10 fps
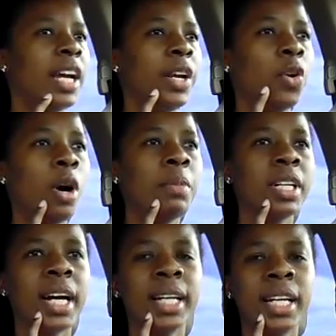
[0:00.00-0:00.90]
and
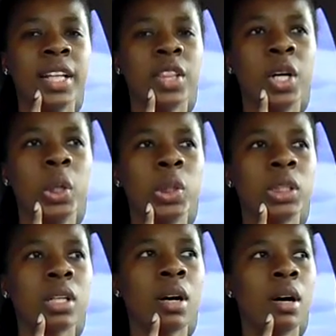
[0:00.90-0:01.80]
normally I get
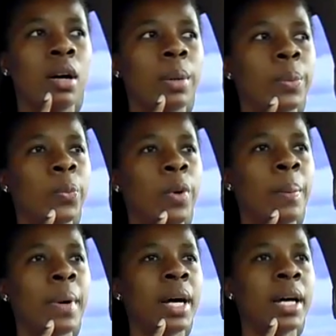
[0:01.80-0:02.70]
those um,
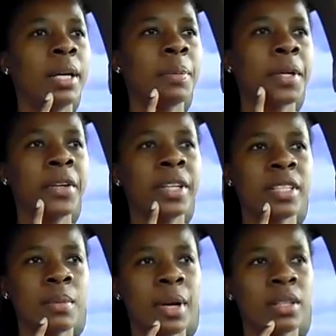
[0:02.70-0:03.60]
when my period
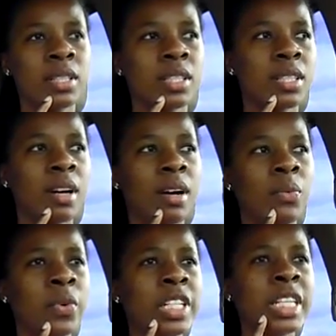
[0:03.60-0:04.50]
is about to
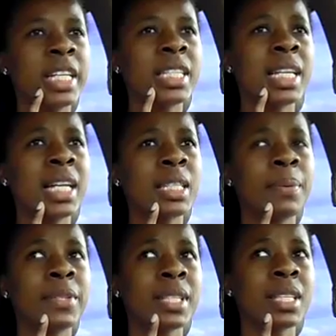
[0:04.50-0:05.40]
start, which it's not
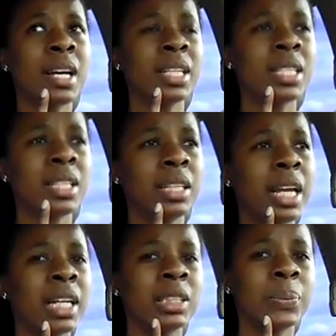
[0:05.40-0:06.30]
supposed to start until
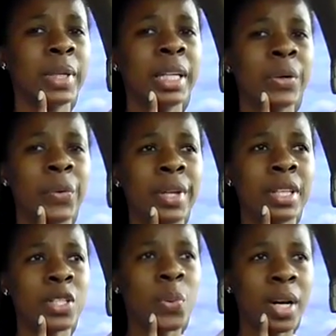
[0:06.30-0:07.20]
next week on
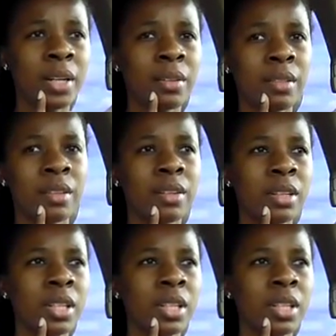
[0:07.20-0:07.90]
the 12th.